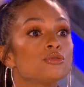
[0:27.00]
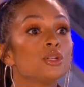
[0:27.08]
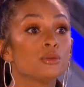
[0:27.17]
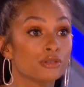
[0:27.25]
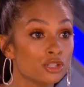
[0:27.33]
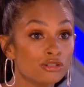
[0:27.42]

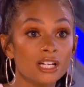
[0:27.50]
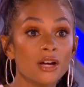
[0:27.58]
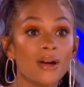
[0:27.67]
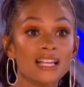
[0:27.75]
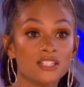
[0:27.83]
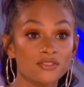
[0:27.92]
You were a
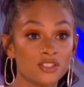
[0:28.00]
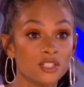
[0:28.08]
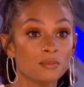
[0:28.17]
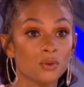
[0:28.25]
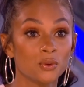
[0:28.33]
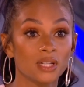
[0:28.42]
trio as of this
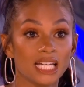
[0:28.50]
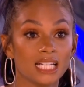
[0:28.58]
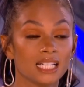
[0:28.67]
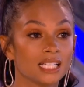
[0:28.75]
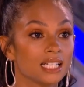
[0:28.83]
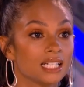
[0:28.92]
morning.
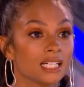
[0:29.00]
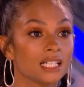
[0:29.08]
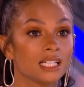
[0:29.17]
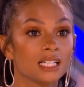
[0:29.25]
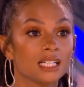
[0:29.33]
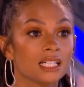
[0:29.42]
We, uh,
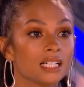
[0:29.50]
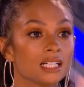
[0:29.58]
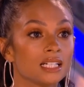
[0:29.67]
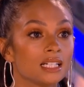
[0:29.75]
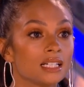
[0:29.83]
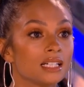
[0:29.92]
I had a phone
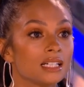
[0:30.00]
call.